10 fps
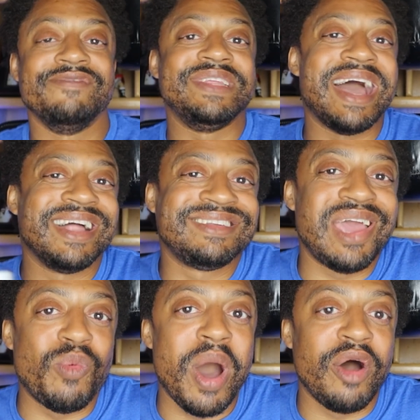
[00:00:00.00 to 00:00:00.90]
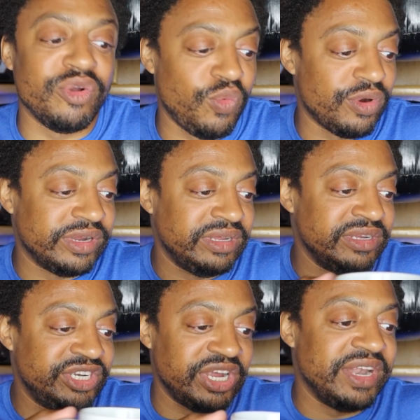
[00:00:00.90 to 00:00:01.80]
If Deontay Wilder were to
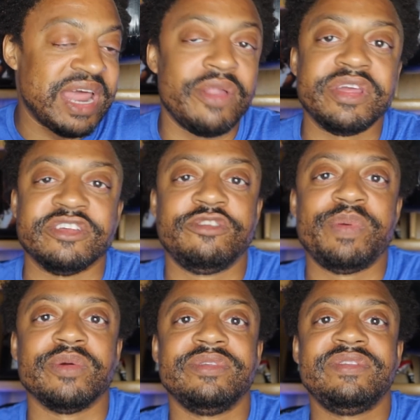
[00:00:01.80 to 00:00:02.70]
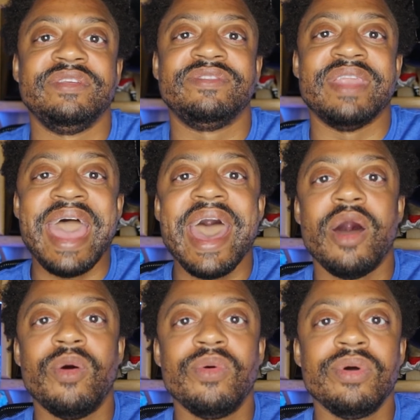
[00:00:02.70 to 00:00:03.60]
shut down the conspiracies
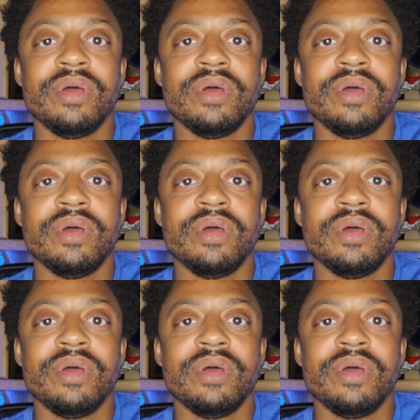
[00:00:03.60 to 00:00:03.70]
now